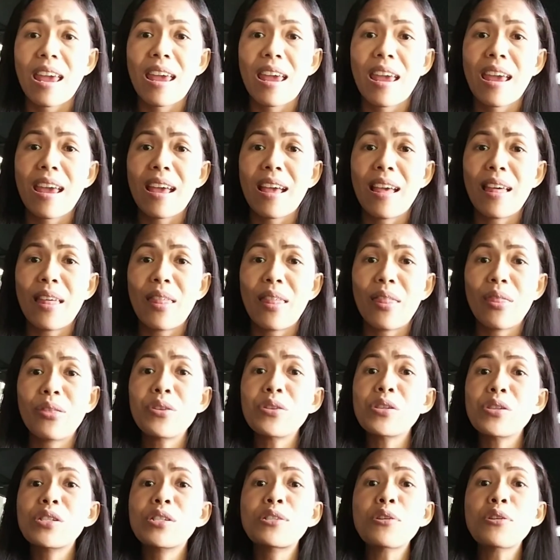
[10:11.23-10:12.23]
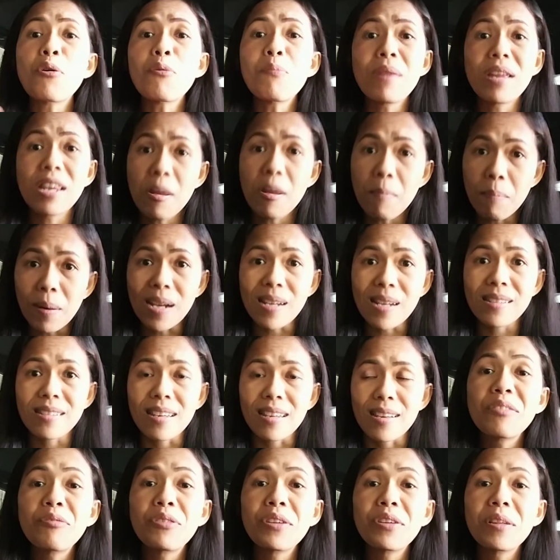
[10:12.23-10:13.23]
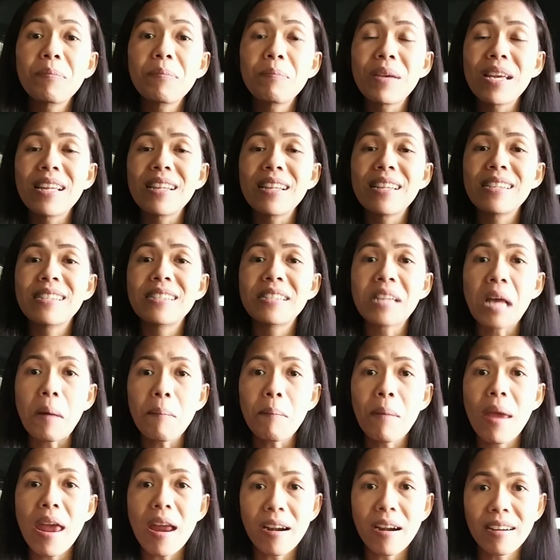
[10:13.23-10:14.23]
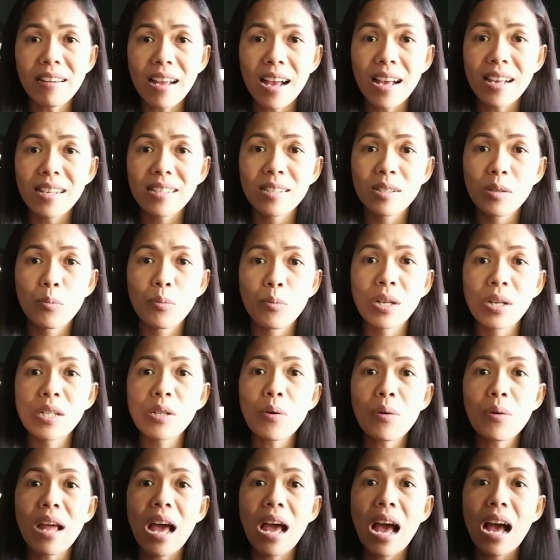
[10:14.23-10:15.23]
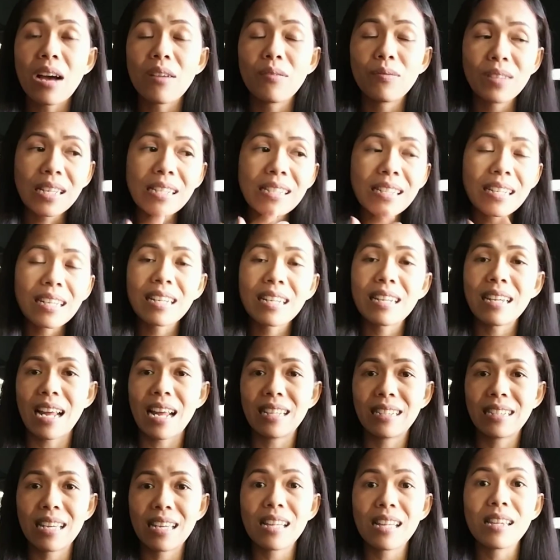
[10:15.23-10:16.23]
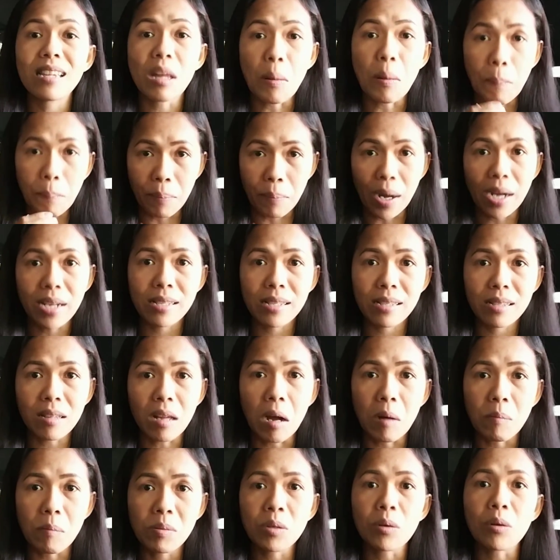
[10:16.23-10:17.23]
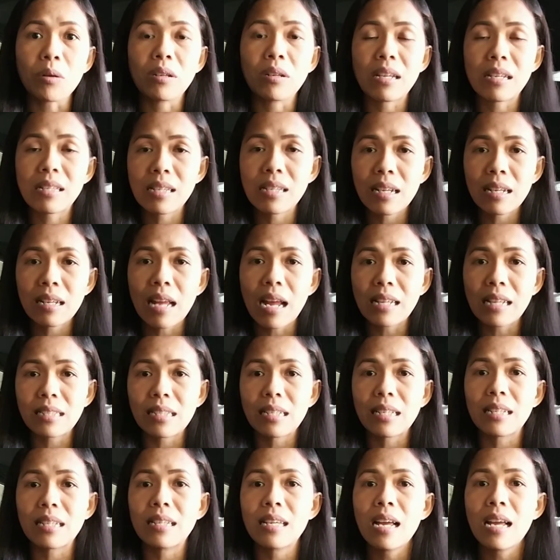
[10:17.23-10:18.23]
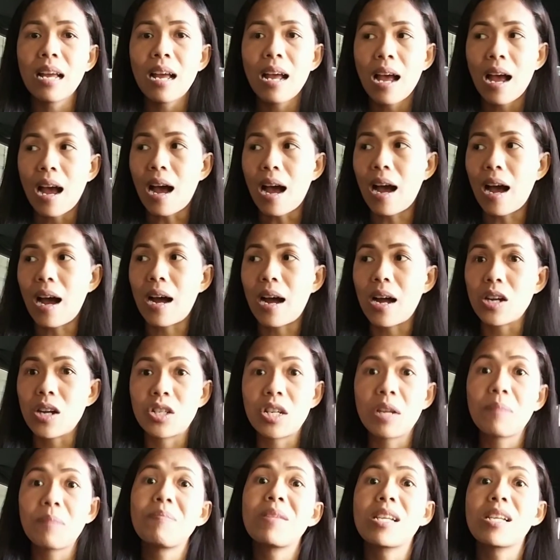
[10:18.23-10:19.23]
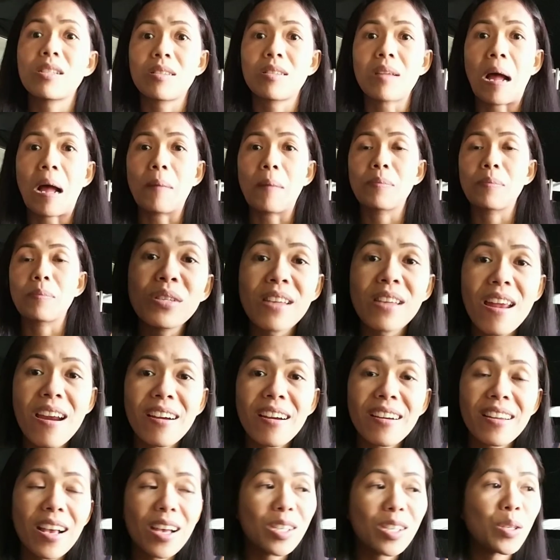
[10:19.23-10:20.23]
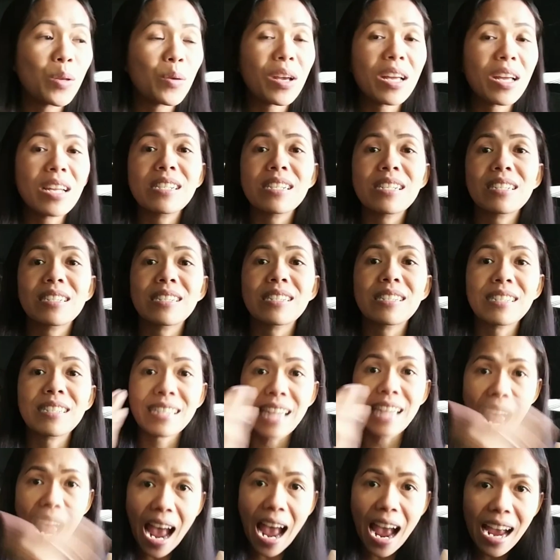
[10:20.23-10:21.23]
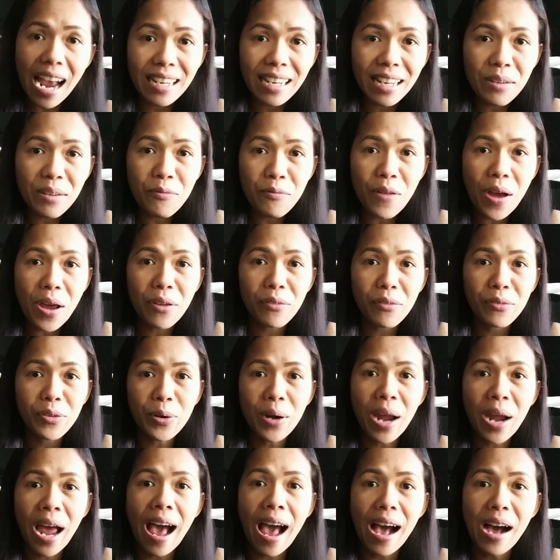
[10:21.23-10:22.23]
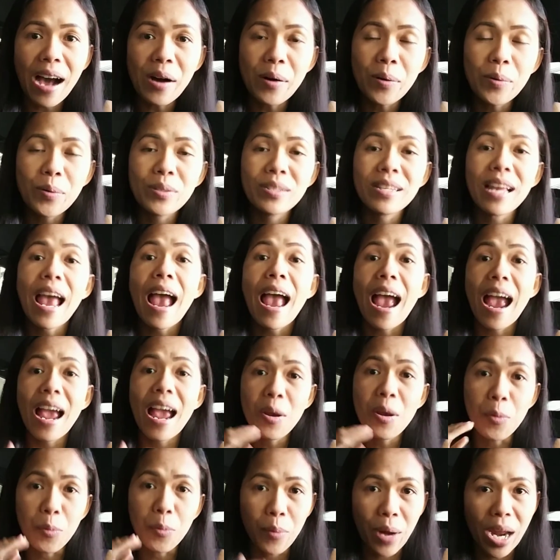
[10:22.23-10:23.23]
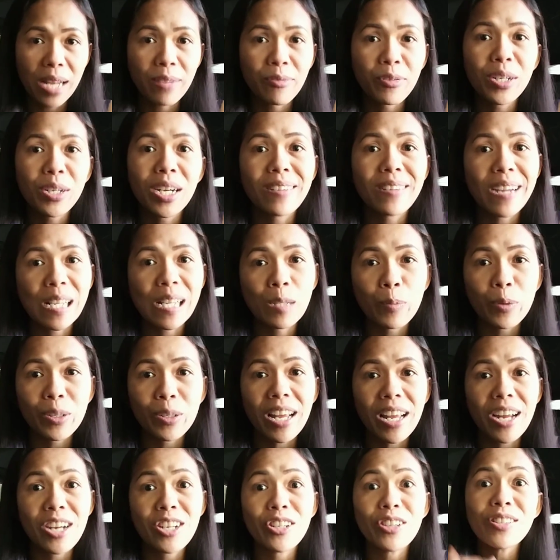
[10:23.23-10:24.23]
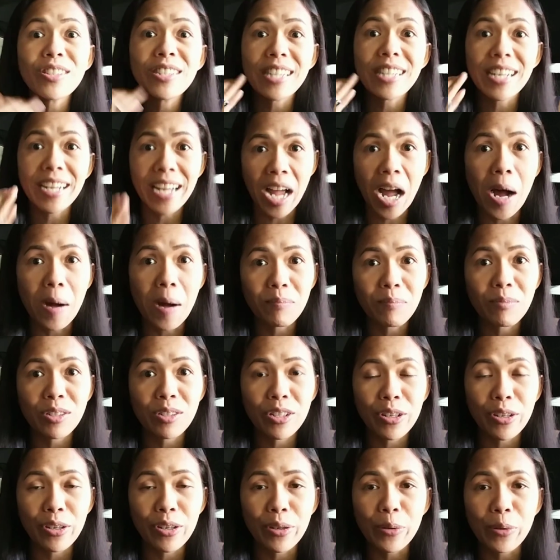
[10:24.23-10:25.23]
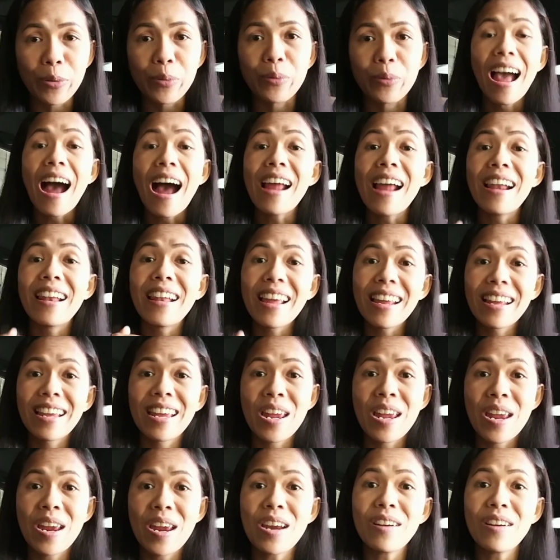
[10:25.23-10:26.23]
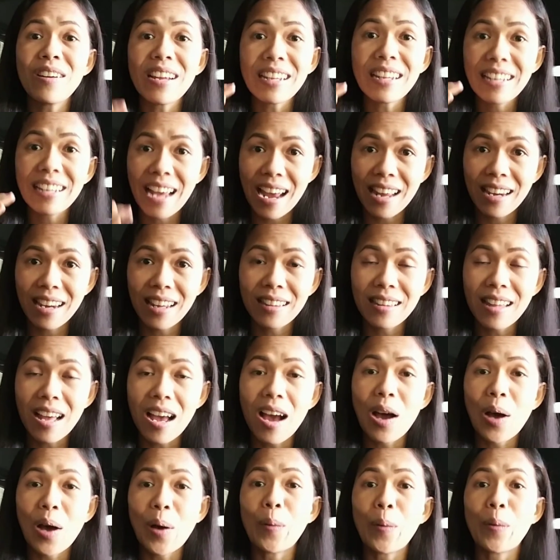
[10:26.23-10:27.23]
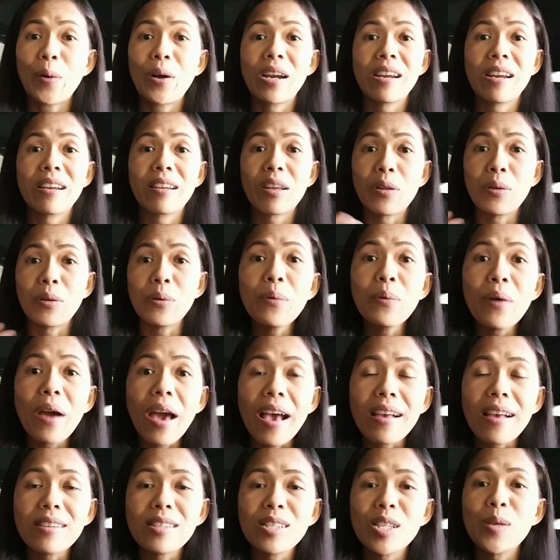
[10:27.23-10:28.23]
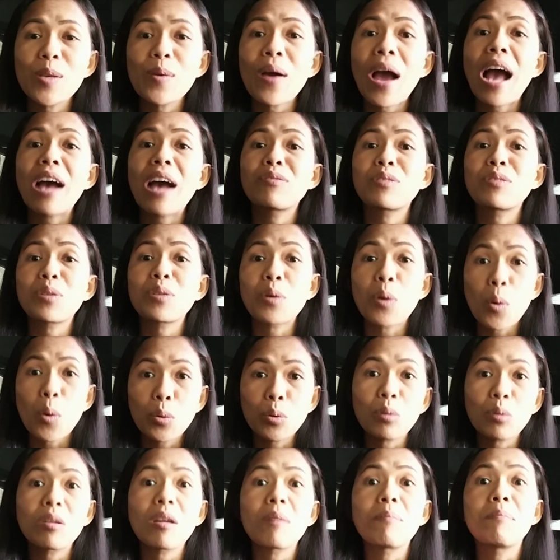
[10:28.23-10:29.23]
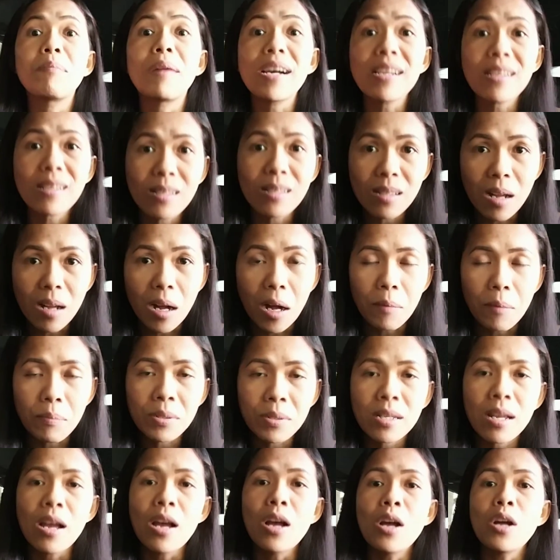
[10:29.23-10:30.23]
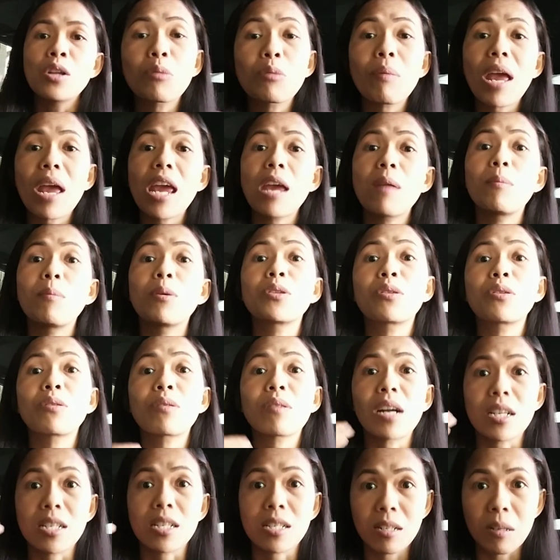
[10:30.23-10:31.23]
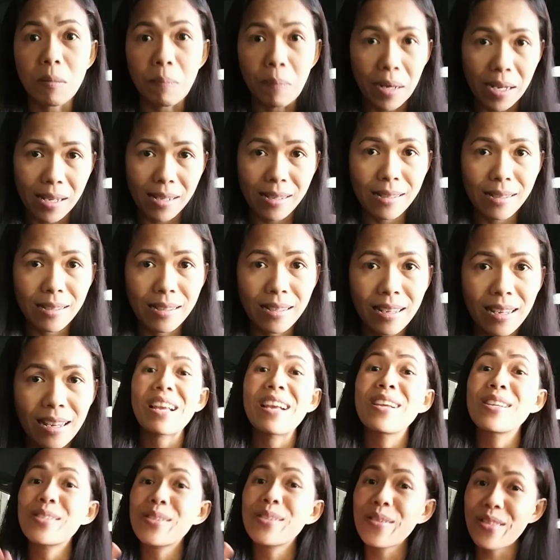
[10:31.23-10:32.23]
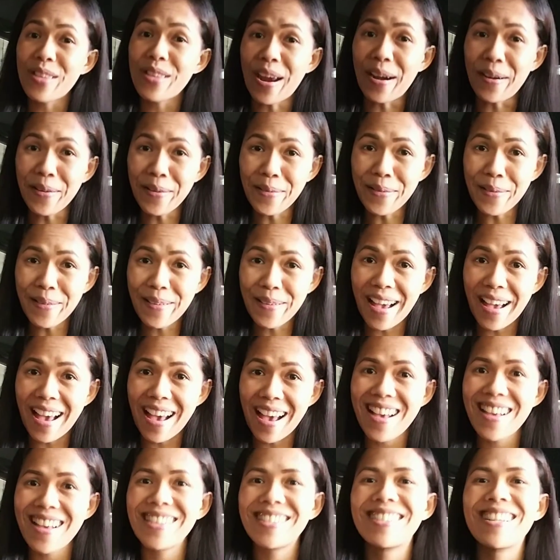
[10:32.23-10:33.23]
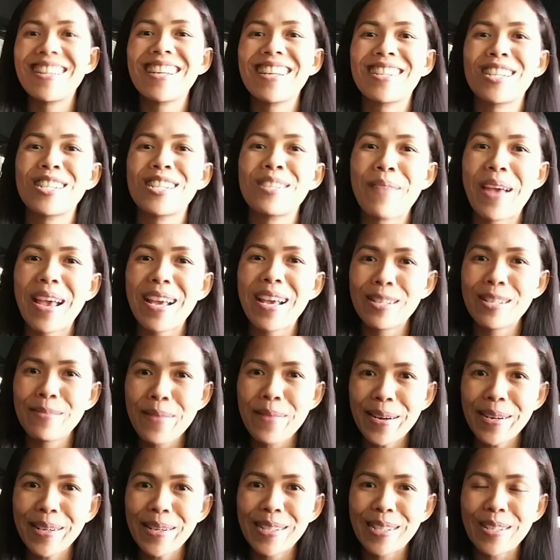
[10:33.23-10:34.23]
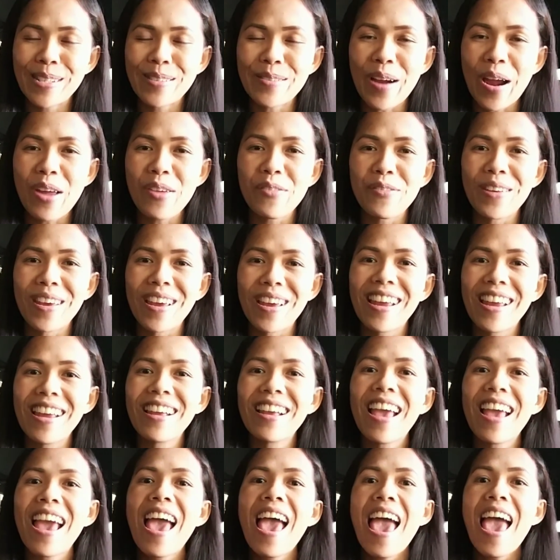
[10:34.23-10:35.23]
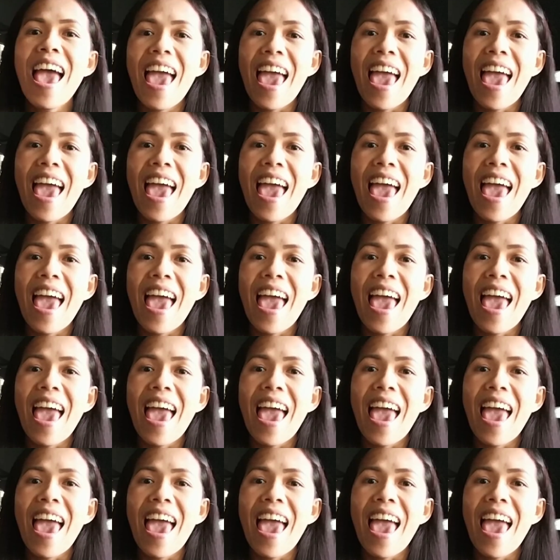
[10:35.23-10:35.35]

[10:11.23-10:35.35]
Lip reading: And there's so many buses. In the Philippines, some areas, we don't have designated bus stops or designated jeepney stops. Those areas, you can just stand in front of your house and wait for the transportation to come to you. Unlike here in Canada or in the US, you have to go to the bus stops to be able to catch the bus. So there you go, guys. This is my experience driving.